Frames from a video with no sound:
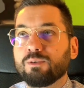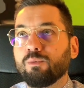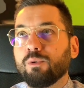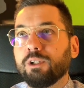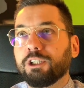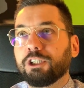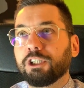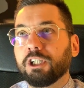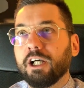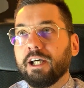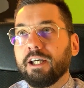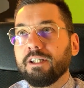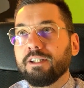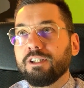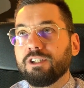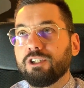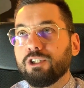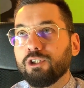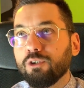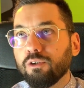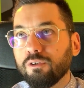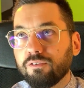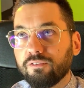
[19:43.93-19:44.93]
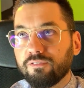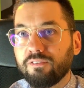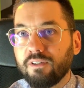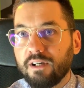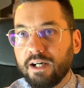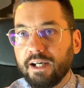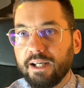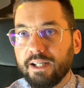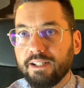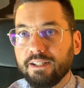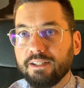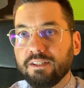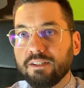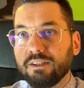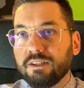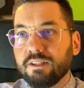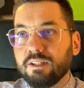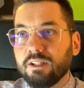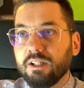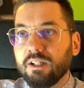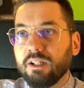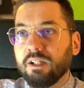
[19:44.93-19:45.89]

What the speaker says: which I do find